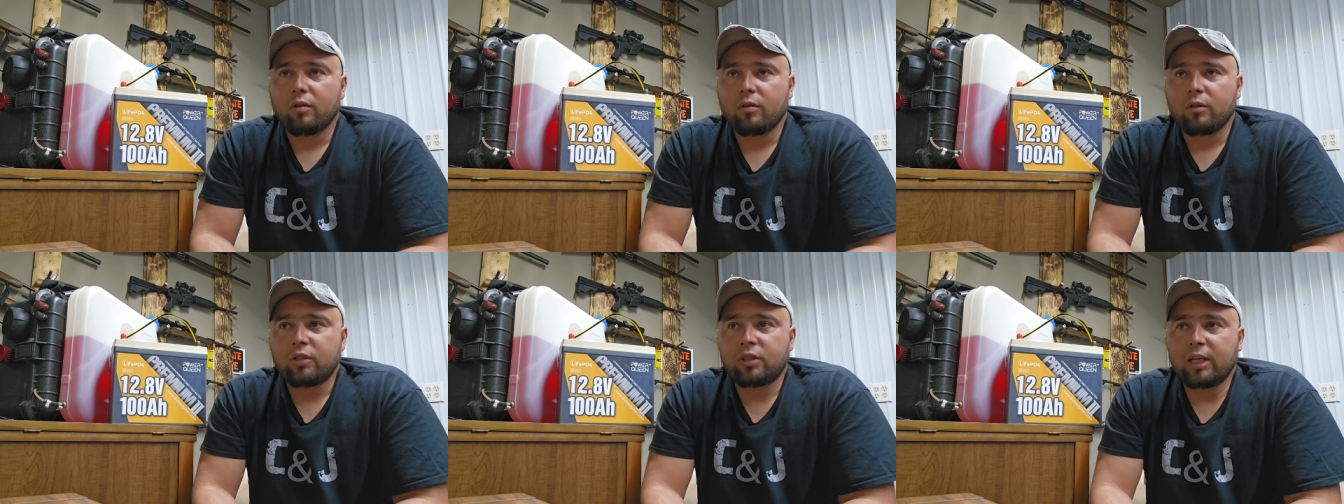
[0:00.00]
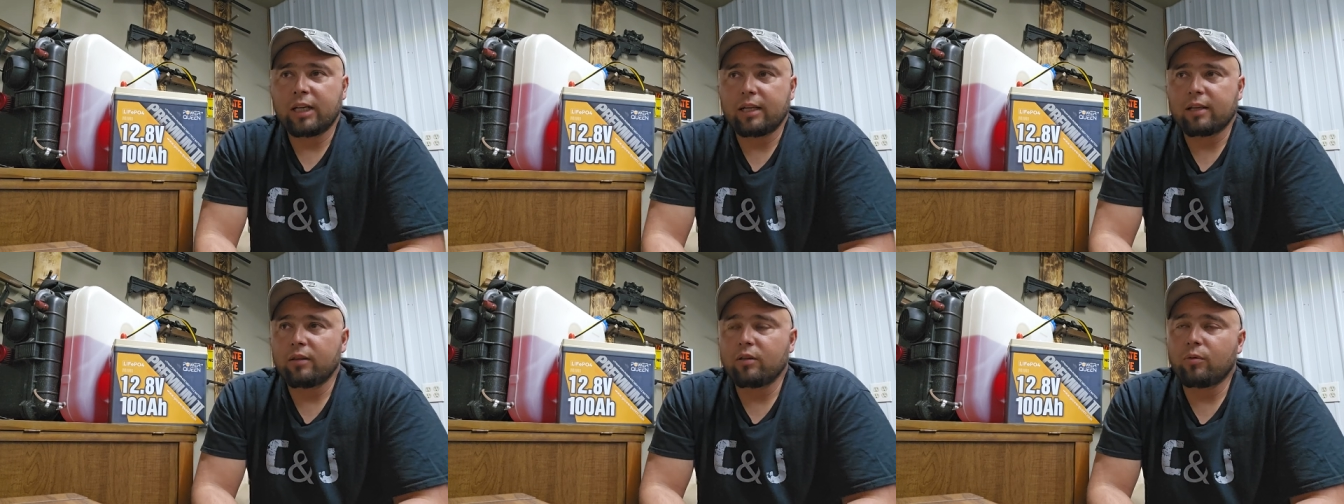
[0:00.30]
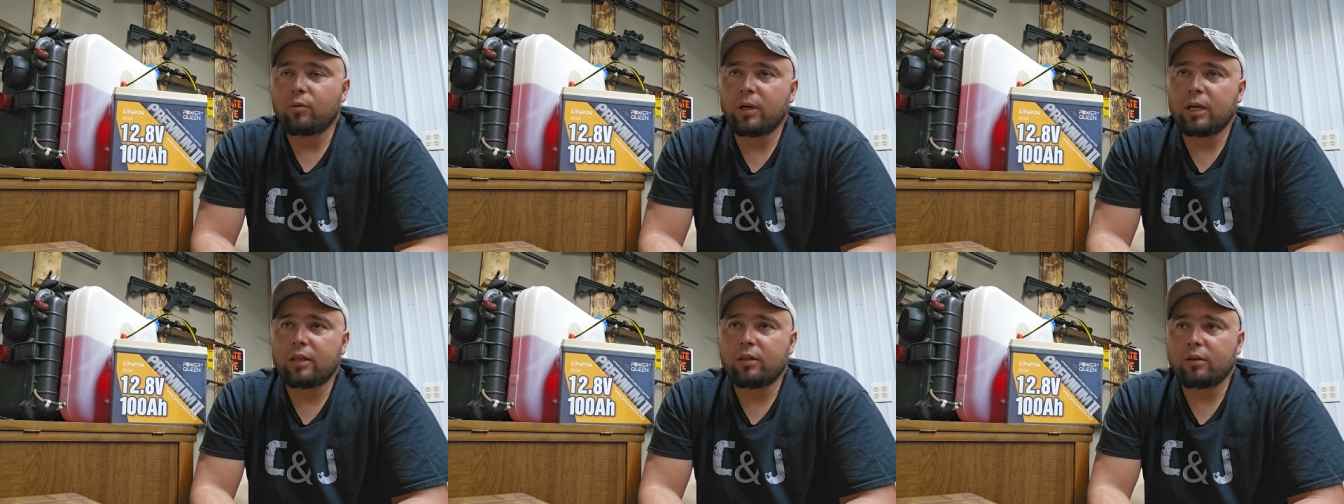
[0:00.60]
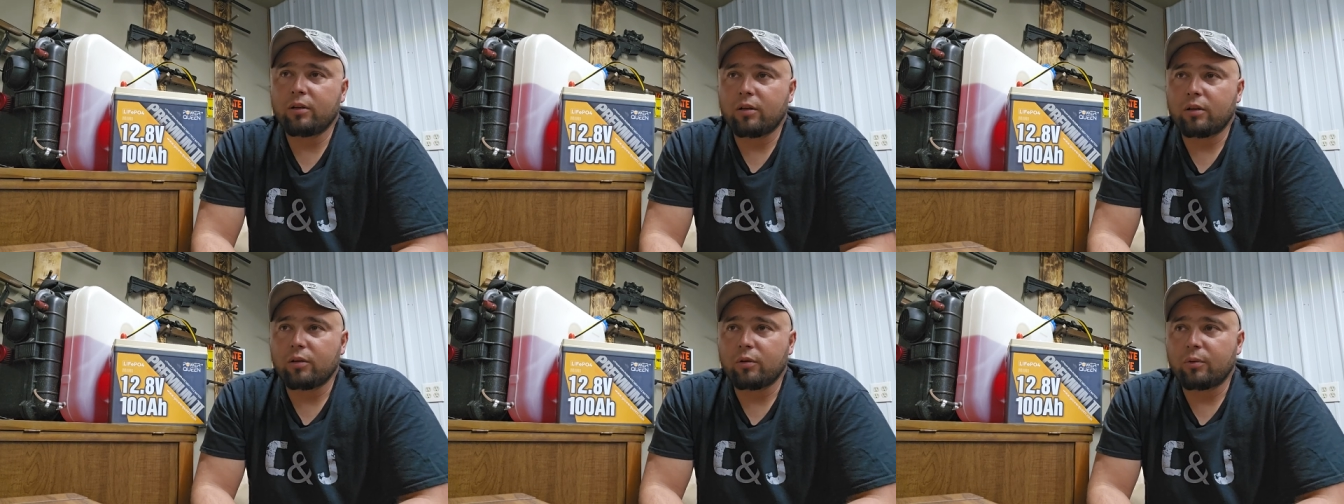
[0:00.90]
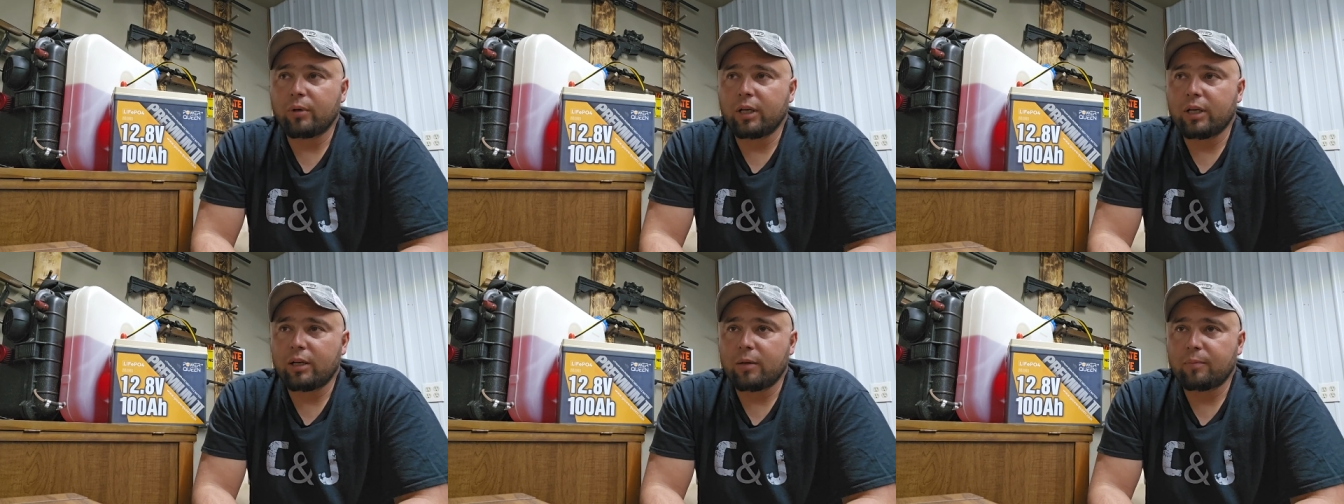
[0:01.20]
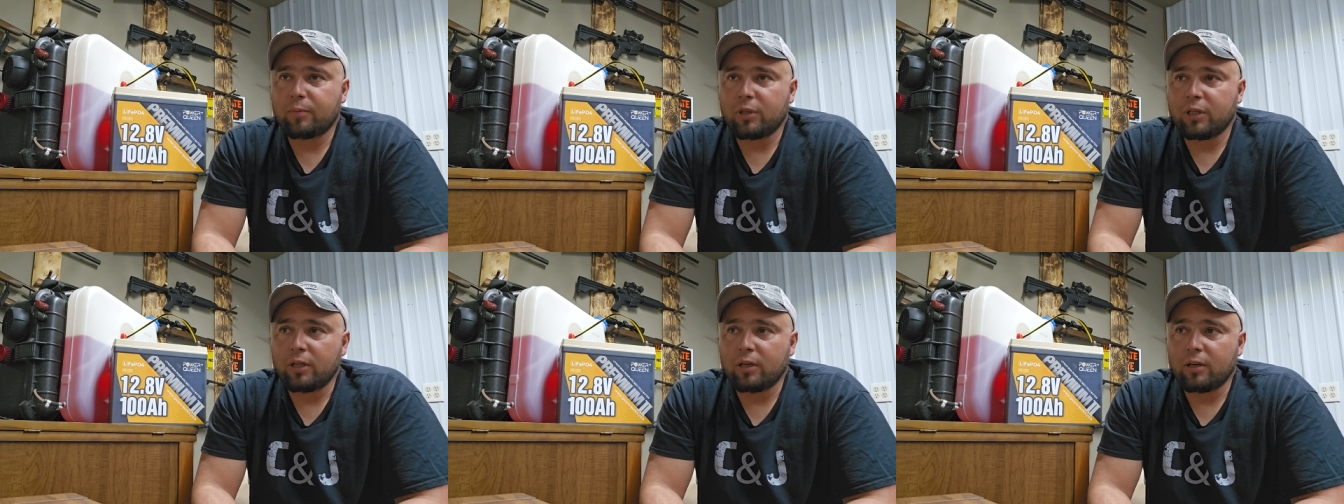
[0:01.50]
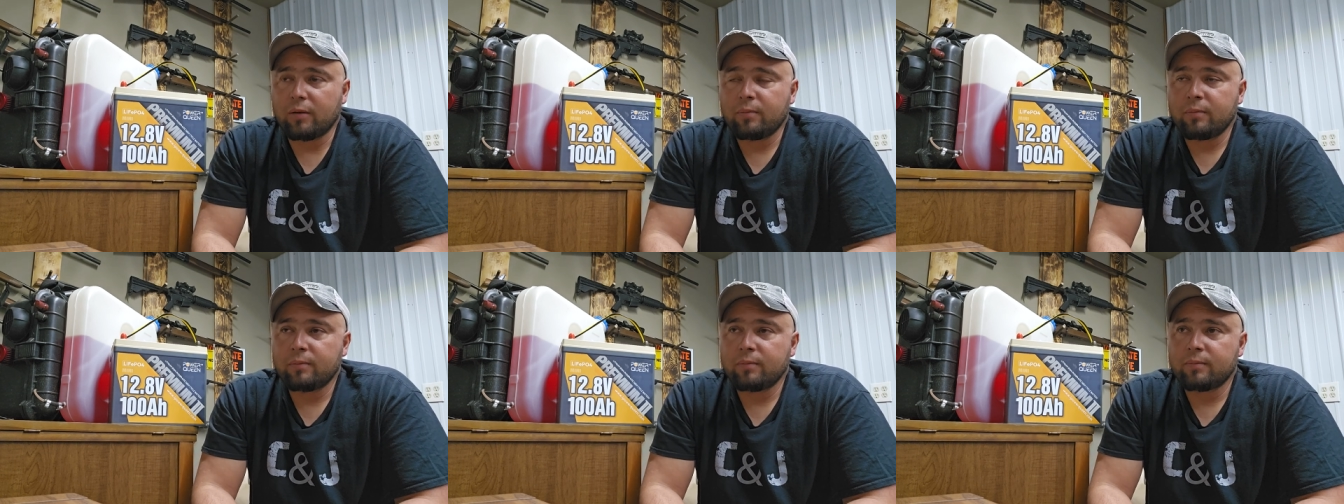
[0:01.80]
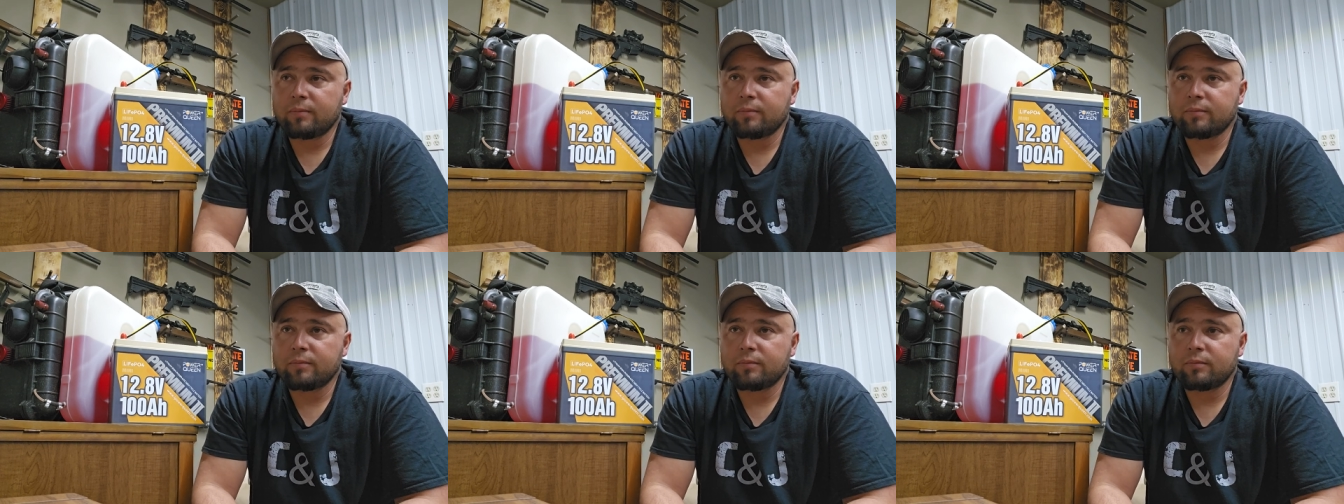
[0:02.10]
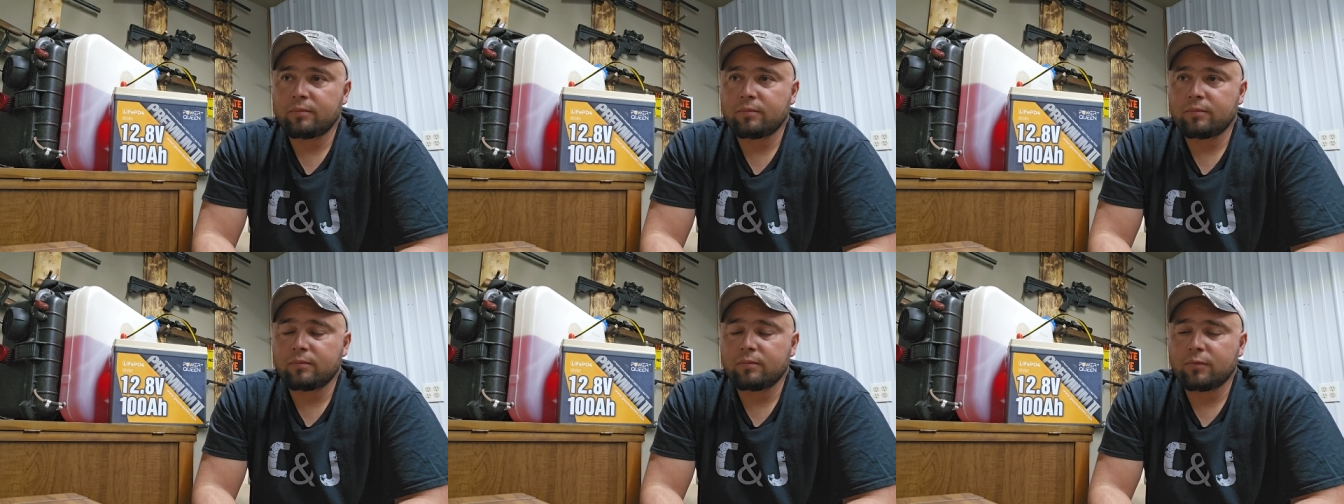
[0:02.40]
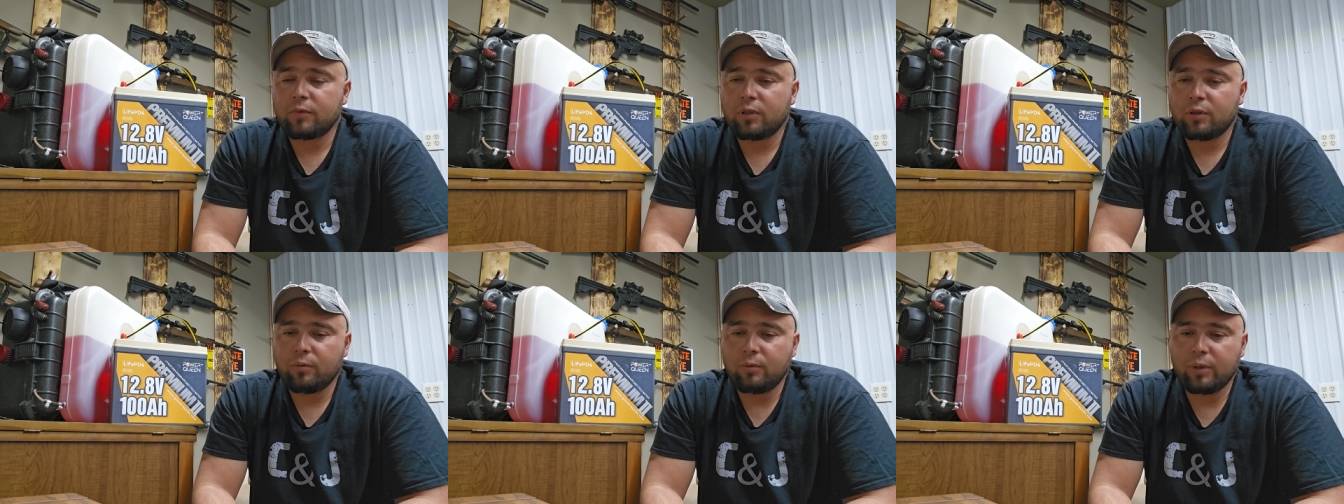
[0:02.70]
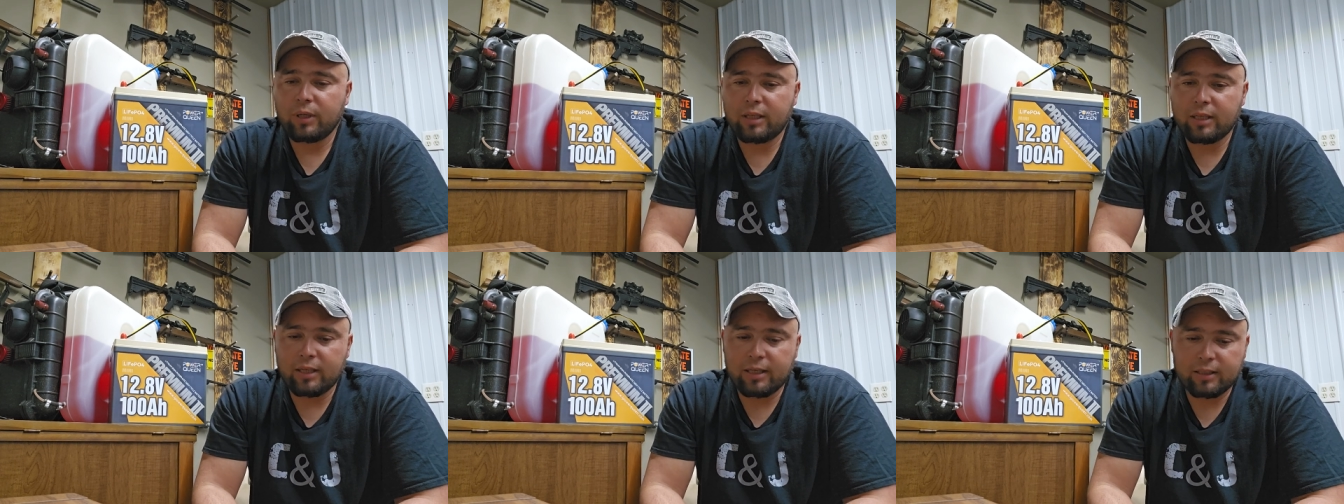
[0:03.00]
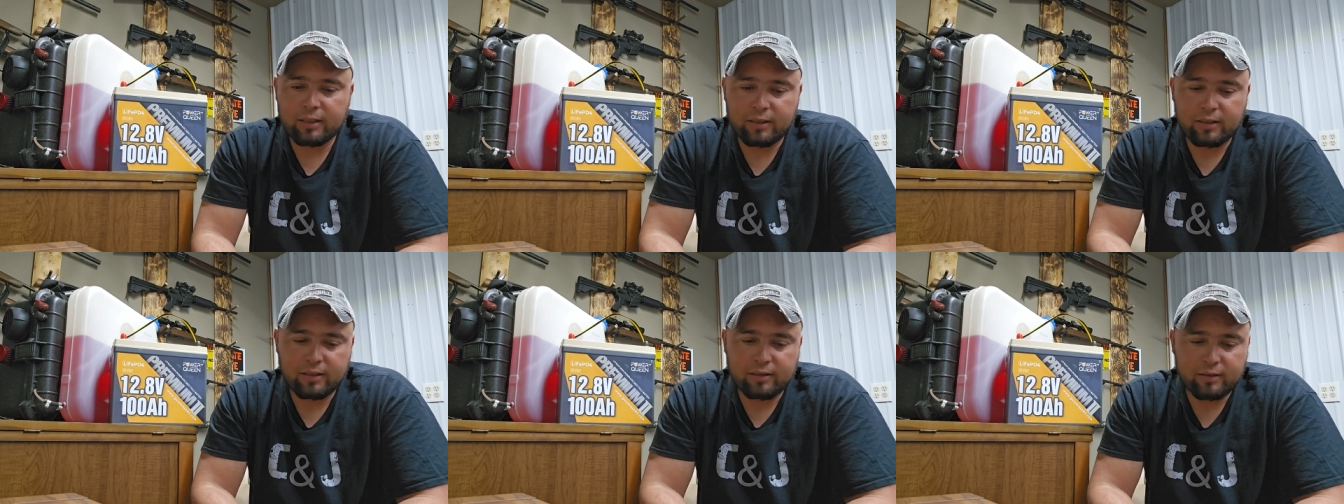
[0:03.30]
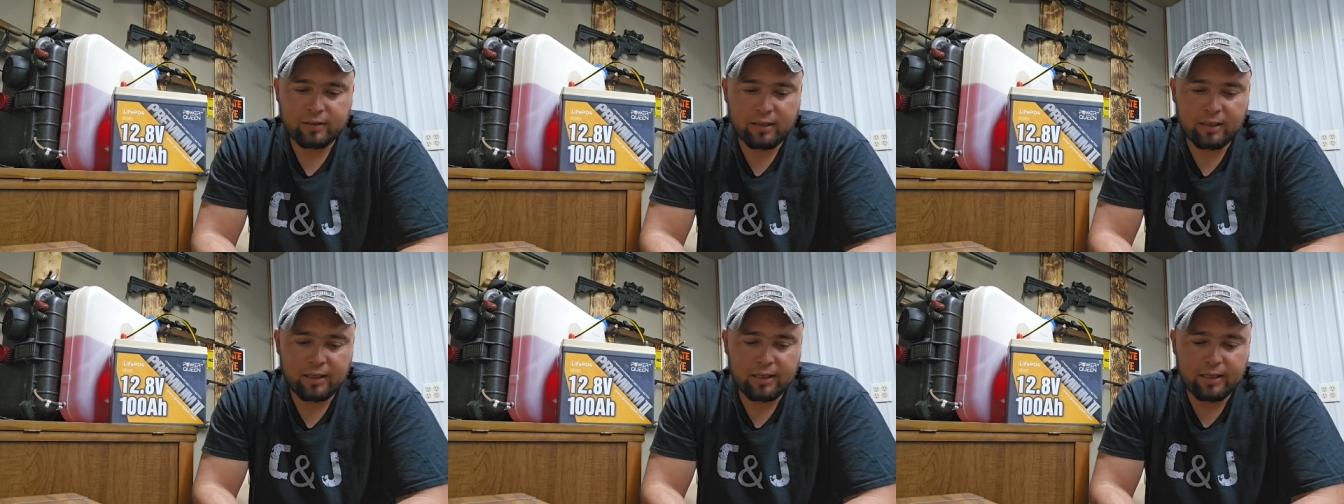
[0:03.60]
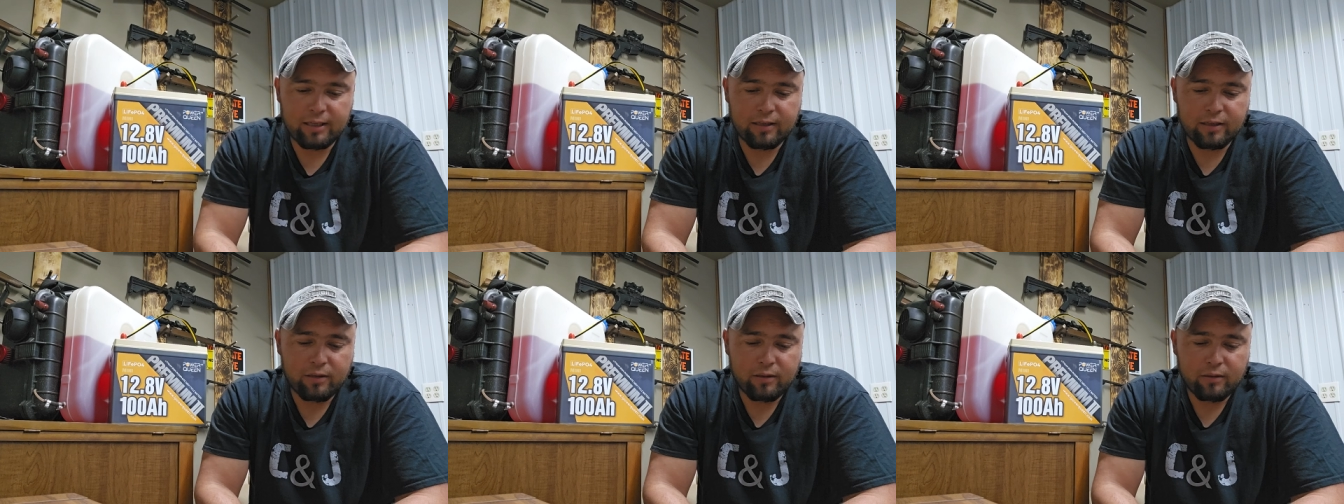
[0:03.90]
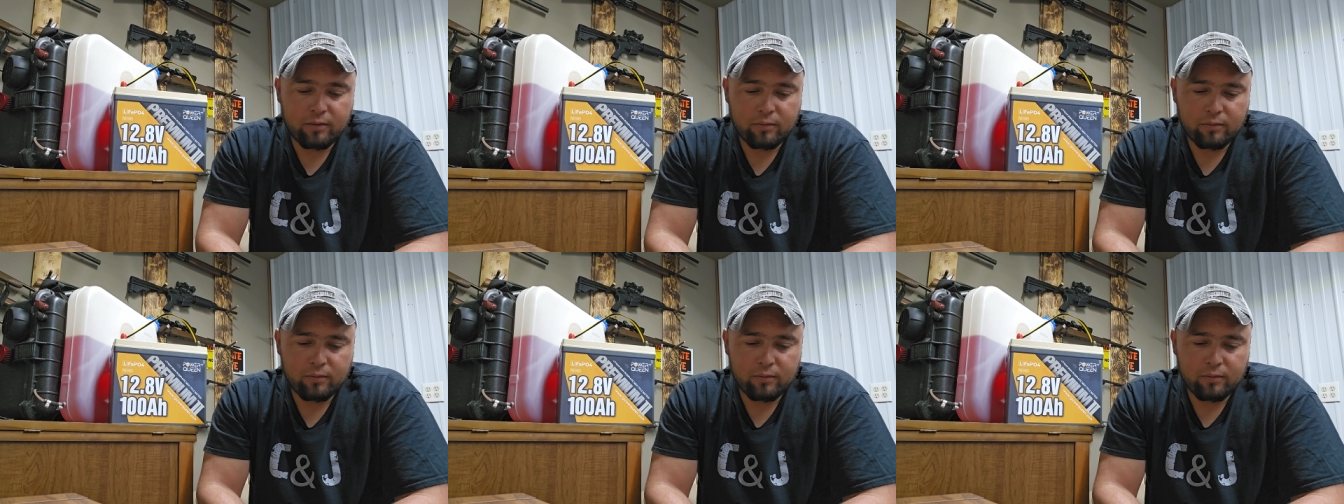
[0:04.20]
Checking the weather on the way up there, we kind of decided